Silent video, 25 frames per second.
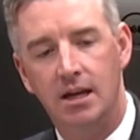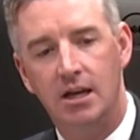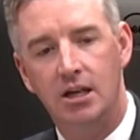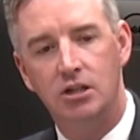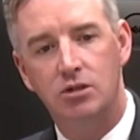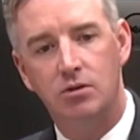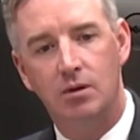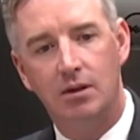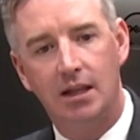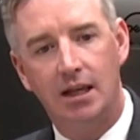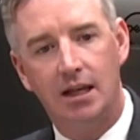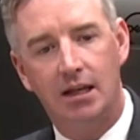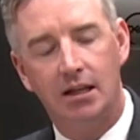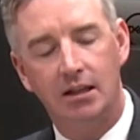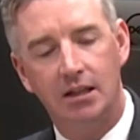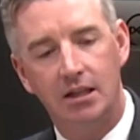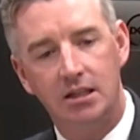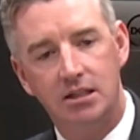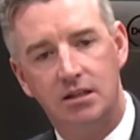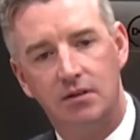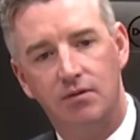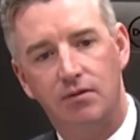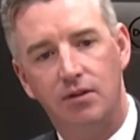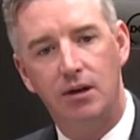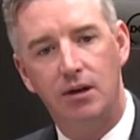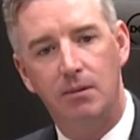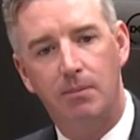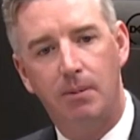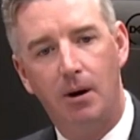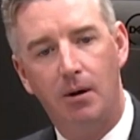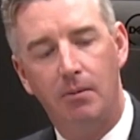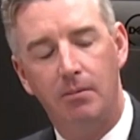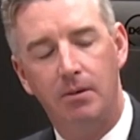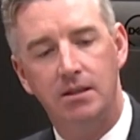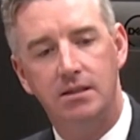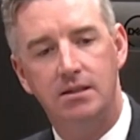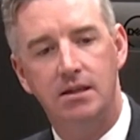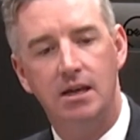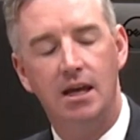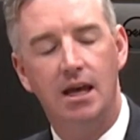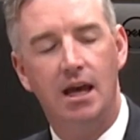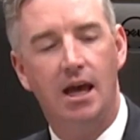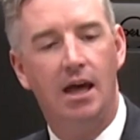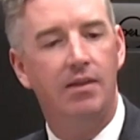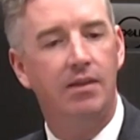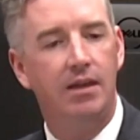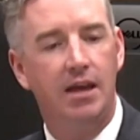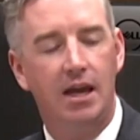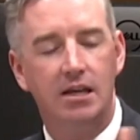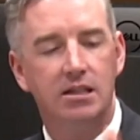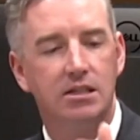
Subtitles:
So I'd like a list departments and the